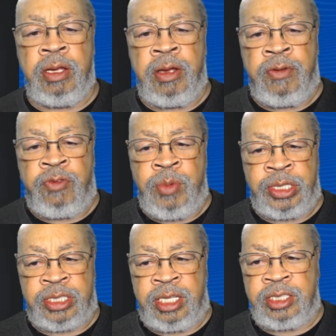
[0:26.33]
from his
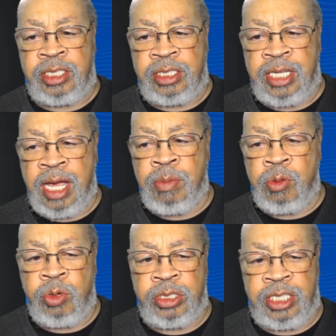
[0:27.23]
kitchen table
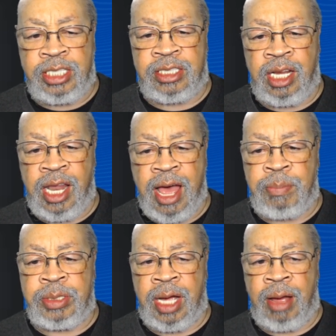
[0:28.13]
with just a
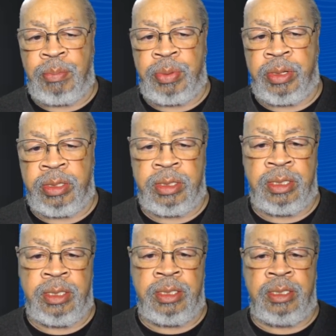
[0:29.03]
laptop.
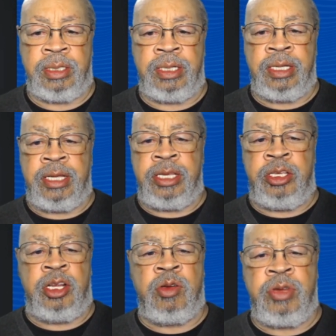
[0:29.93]
You
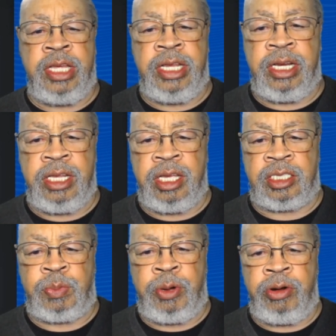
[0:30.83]
don't need any
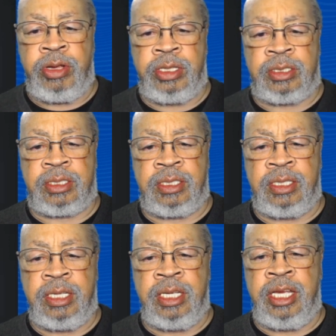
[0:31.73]
experience.
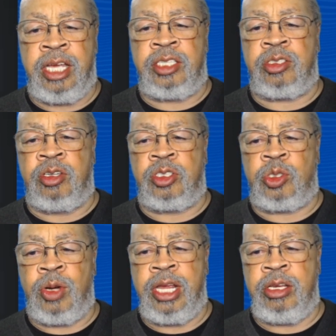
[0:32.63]
He's going to
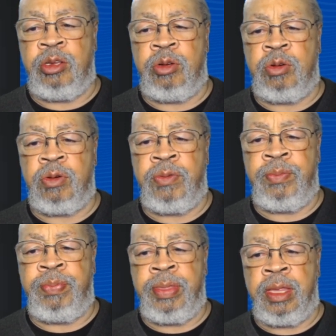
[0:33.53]
train you
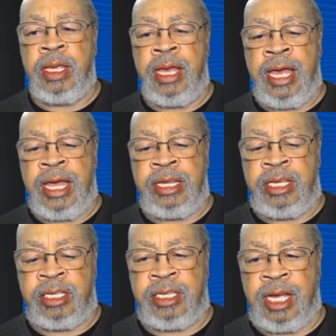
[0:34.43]
and
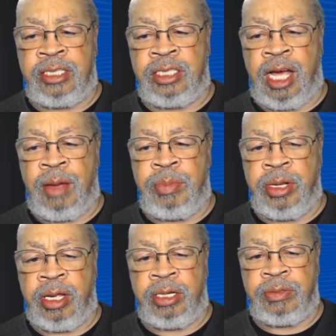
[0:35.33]
get that job done.